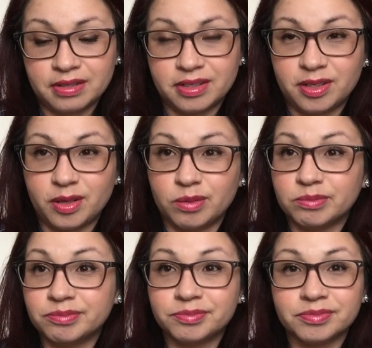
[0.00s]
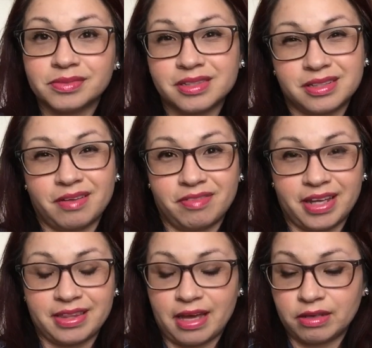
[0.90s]
you know, stuff
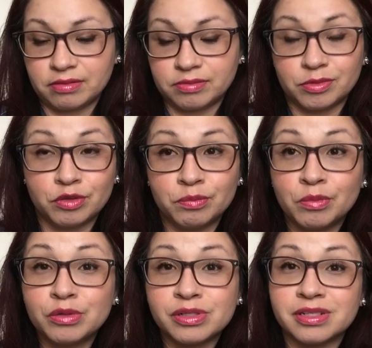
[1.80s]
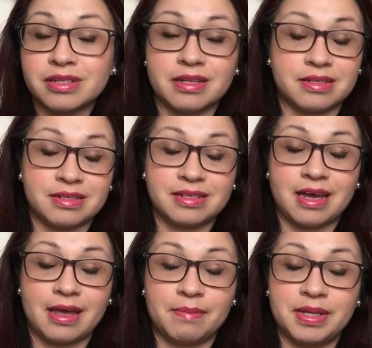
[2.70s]
like that. Most of the
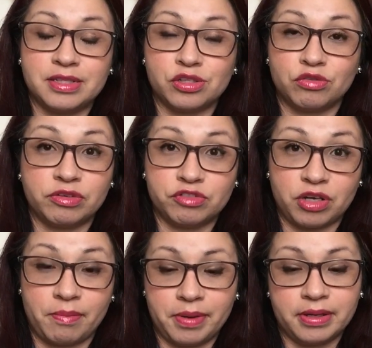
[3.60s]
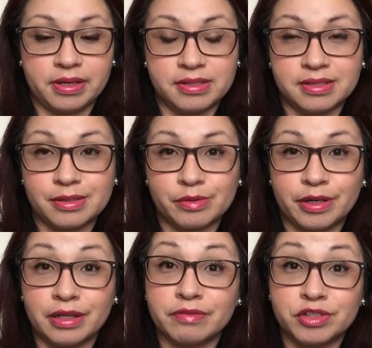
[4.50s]
time it's thrift shopping, because that's what
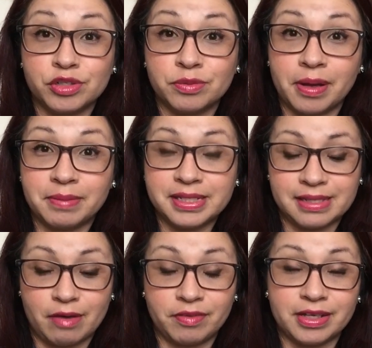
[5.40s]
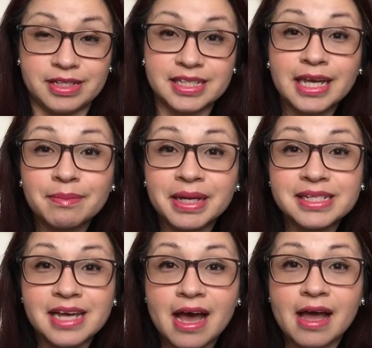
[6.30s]
I love to do by myself. I take my
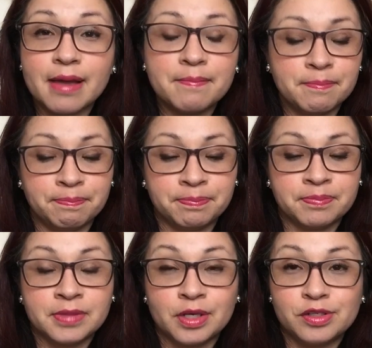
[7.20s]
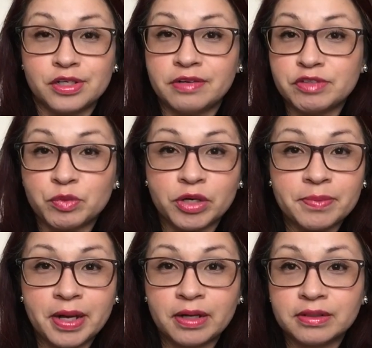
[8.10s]
time, don't have to worry
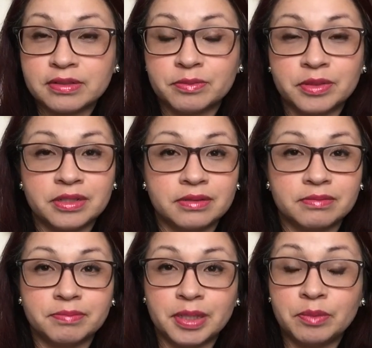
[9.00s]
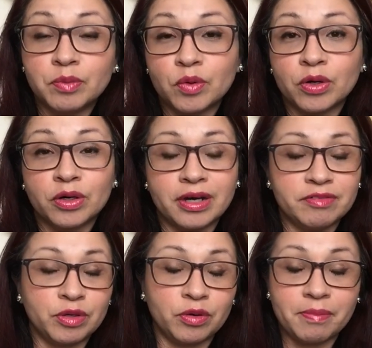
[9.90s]
about someone being bored or
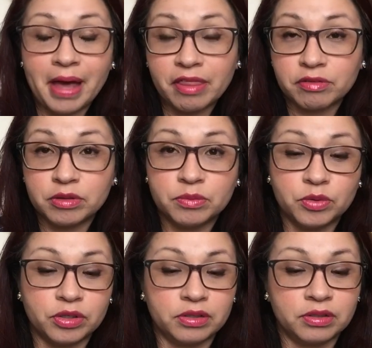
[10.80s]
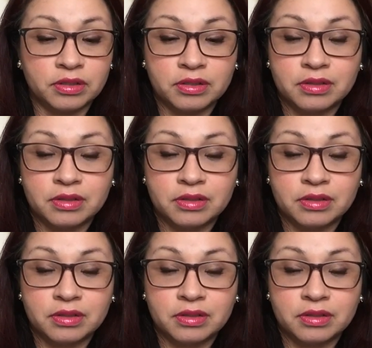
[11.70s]
having to go to the bathroom or